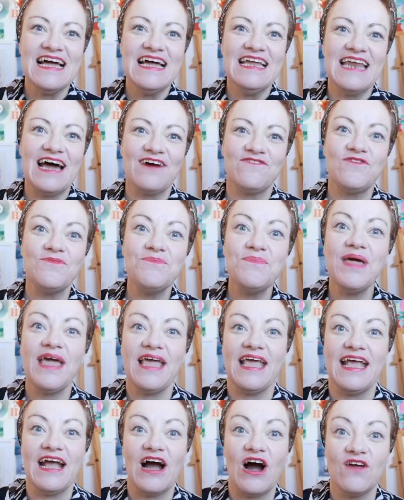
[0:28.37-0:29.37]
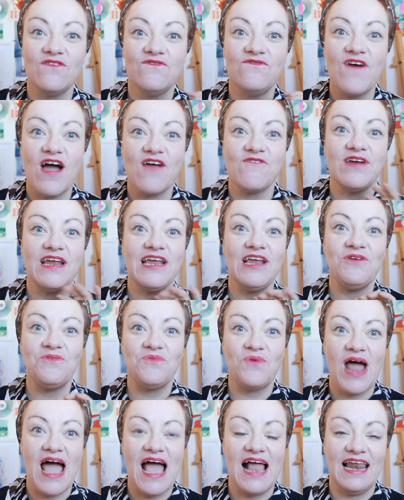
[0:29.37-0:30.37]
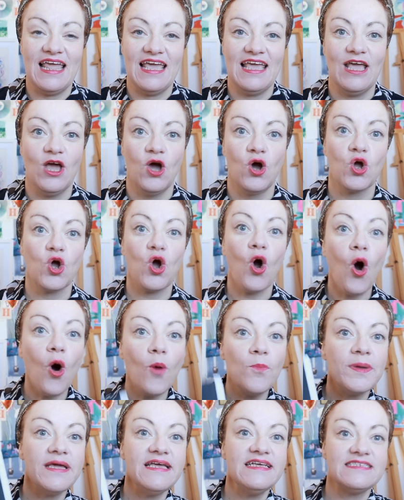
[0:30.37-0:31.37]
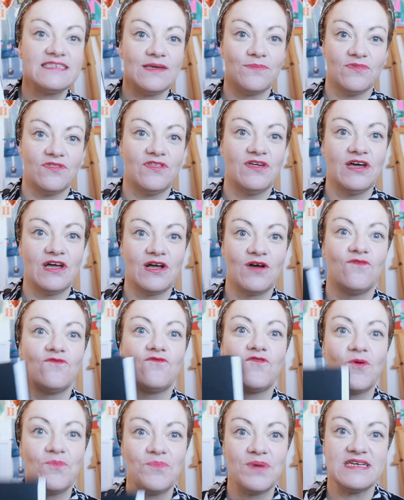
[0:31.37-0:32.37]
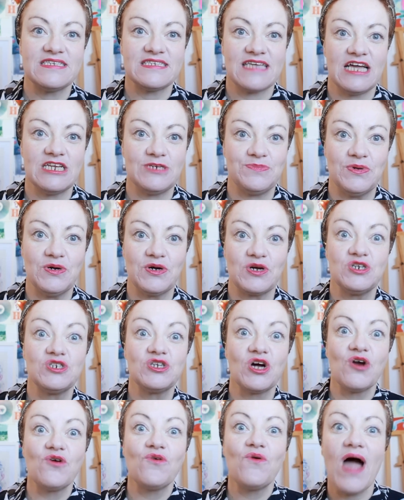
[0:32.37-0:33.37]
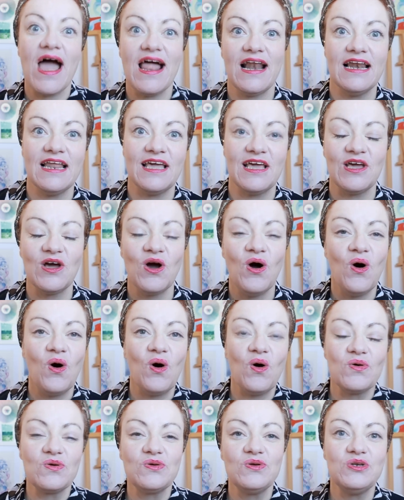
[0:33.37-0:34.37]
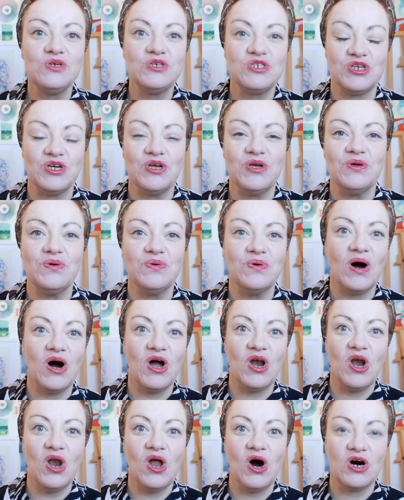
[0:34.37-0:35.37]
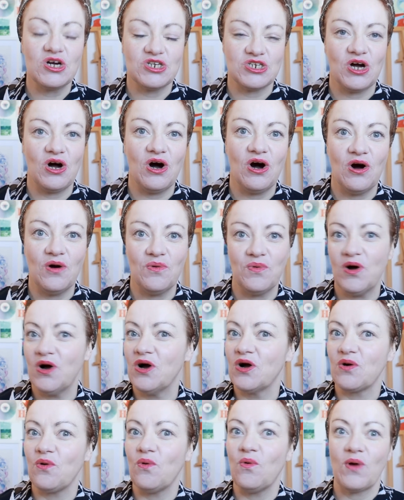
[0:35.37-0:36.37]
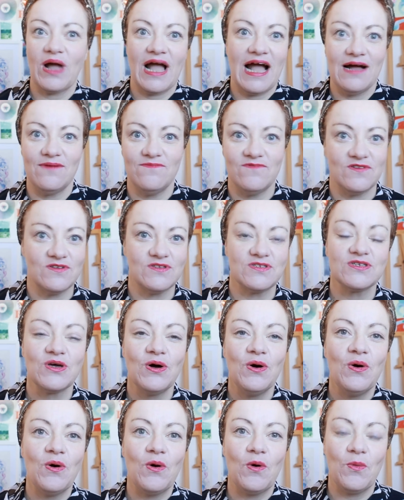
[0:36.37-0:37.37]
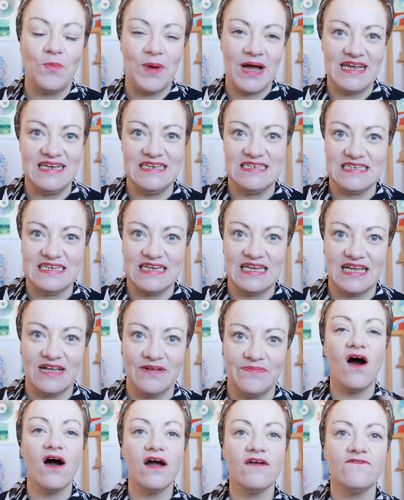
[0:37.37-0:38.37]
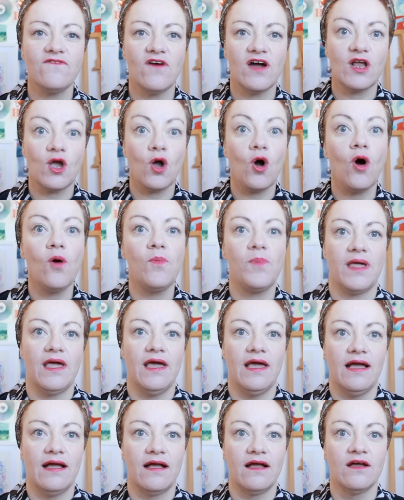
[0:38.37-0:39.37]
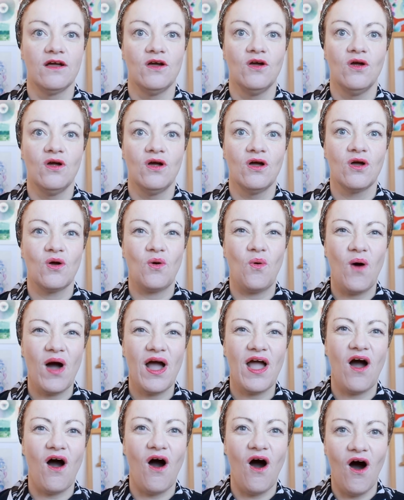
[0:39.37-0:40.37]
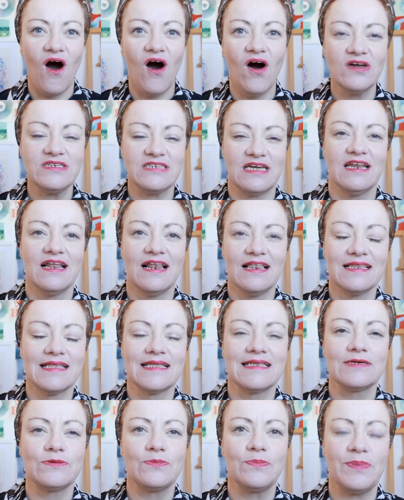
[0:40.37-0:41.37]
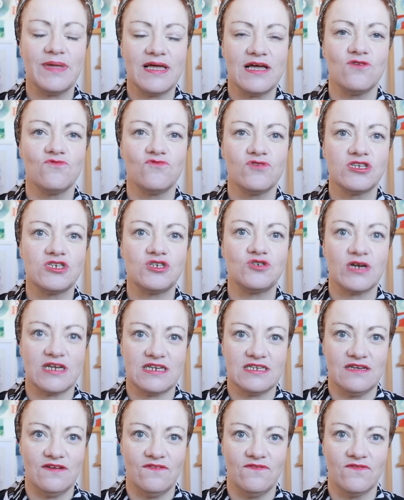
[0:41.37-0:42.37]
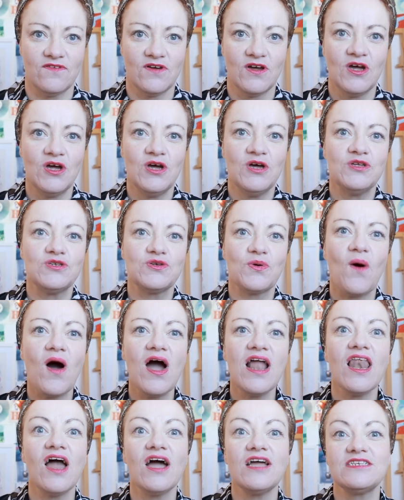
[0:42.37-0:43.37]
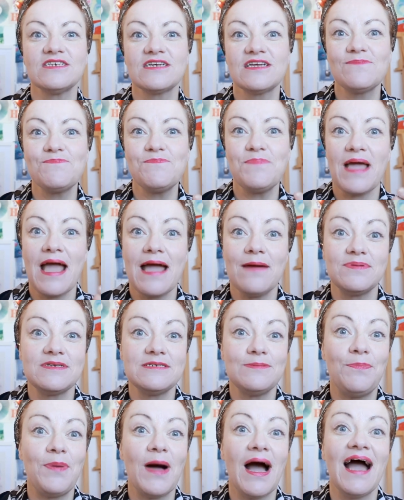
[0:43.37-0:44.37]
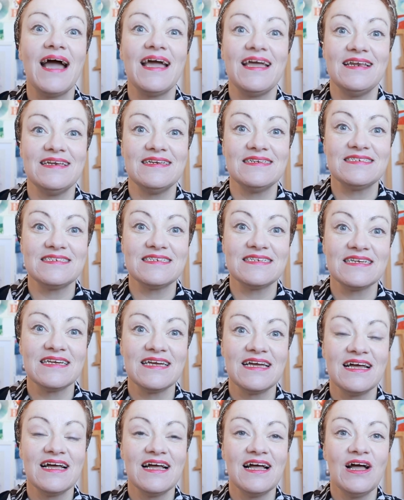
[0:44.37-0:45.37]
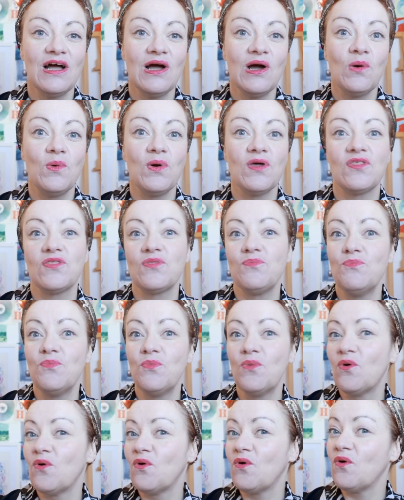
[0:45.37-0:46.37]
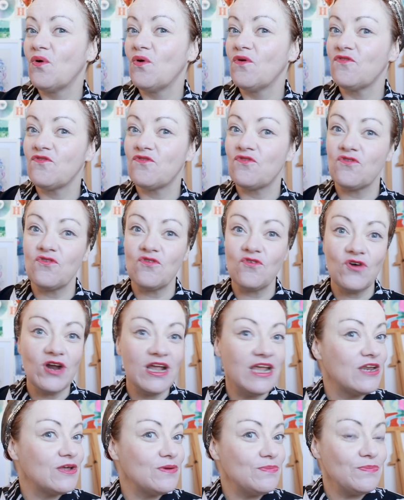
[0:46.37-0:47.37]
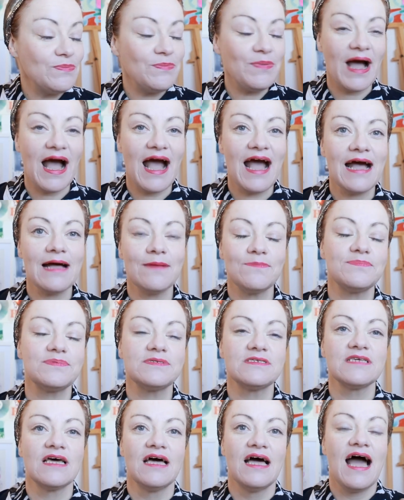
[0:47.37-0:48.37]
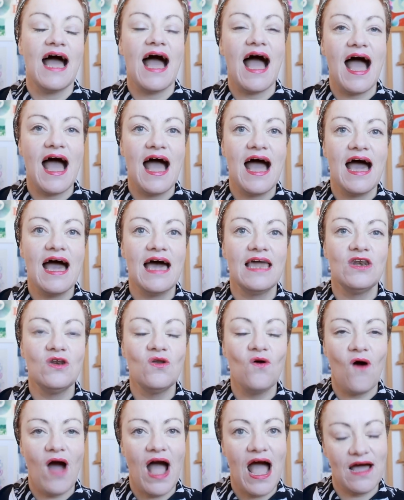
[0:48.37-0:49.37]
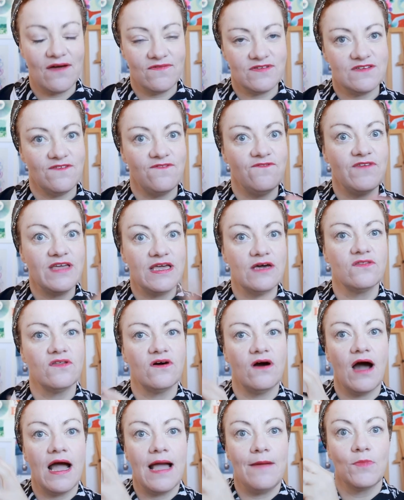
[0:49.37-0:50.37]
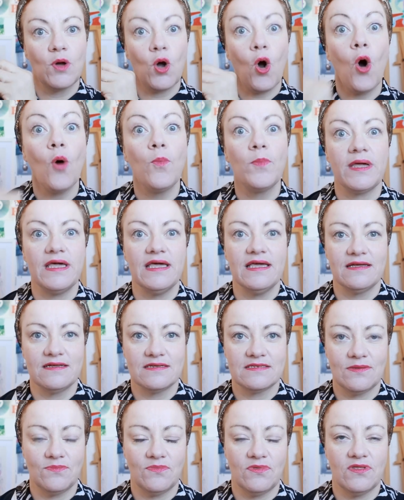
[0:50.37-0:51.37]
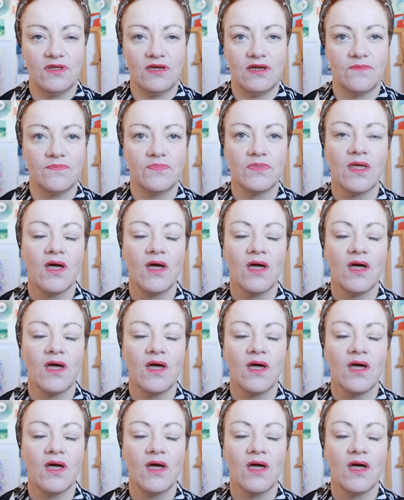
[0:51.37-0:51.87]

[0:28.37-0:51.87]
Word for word: Now for me, I very rarely copy something from my sketchbook directly onto a larger artwork or canvas or painting. I find copying quite hard and a little bit restrictive. So I like to be able to paint with more freedom perhaps and not have to feel that I am copying something.